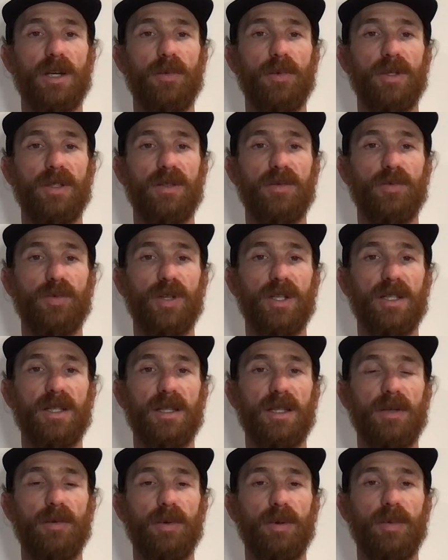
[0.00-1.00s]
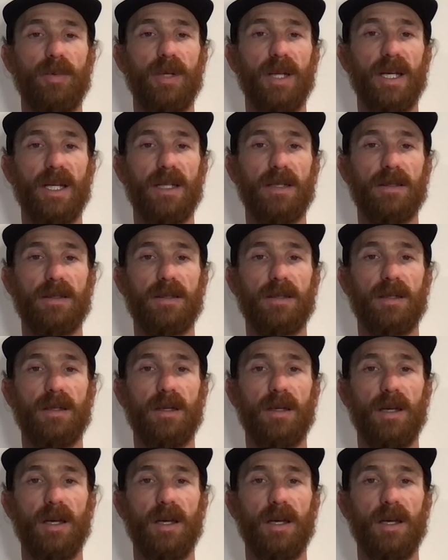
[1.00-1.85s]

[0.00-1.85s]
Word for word: that was recently replaced.